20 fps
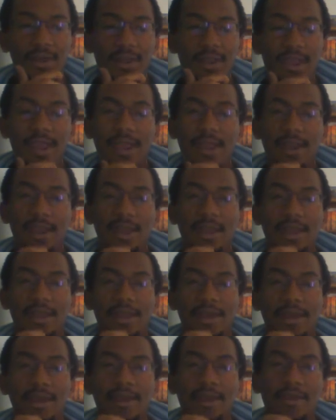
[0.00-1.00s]
Kenny
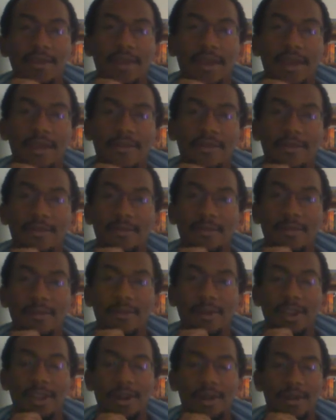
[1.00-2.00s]

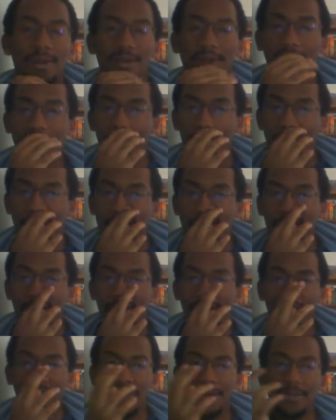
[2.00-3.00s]
pretty early in the match
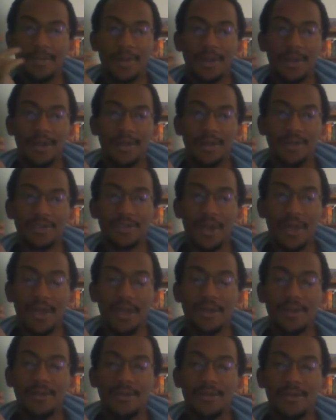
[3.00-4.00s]
ended up
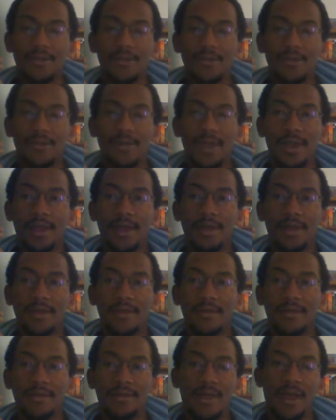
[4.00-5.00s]
trying to do a
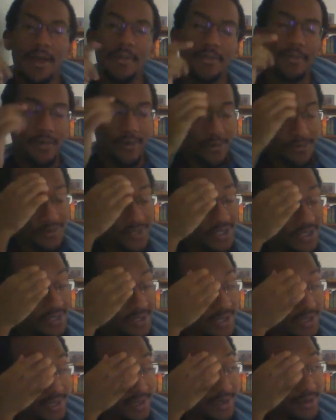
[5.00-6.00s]
top ropes
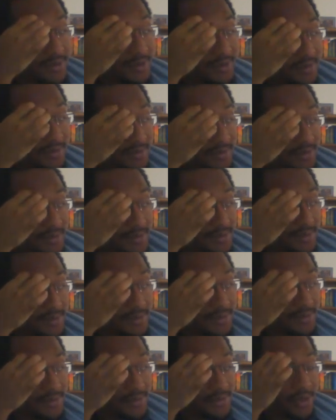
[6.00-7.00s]

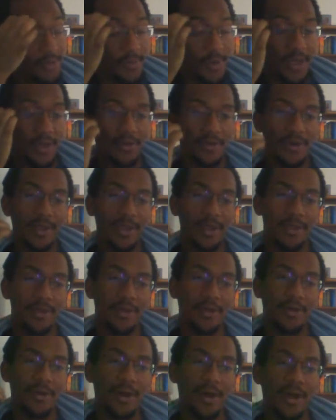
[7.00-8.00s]
tope con
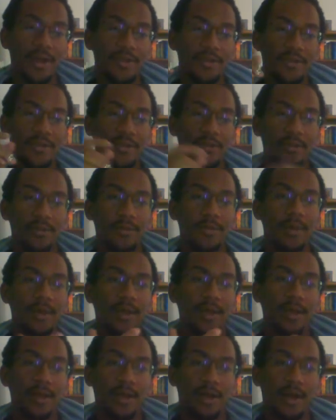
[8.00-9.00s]
hilo onto
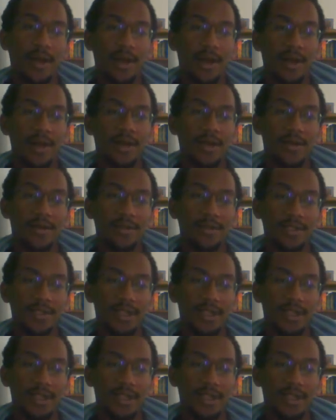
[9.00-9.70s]
Chris